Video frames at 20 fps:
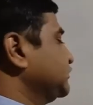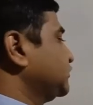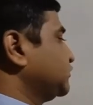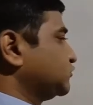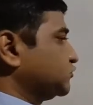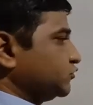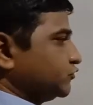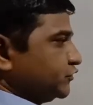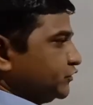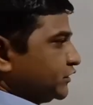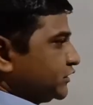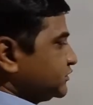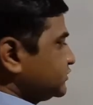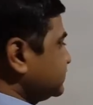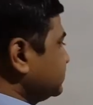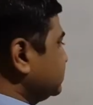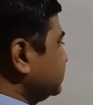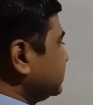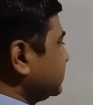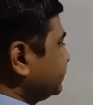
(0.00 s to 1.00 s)
So you can
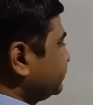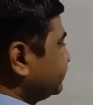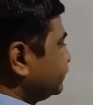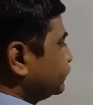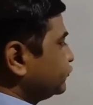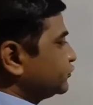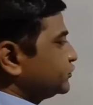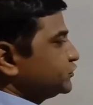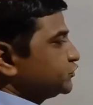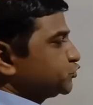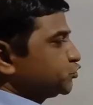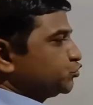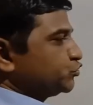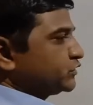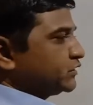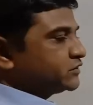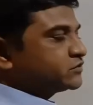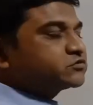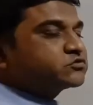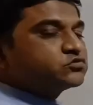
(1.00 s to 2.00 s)
see that 4 is shown
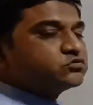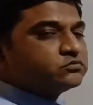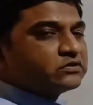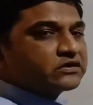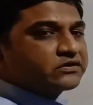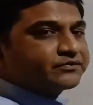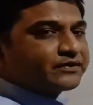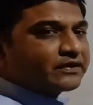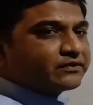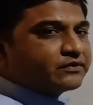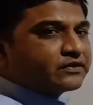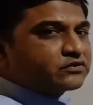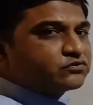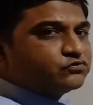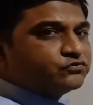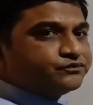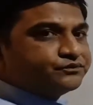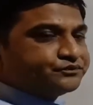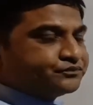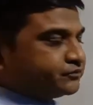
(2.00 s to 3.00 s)
as 2 multiplied by 2.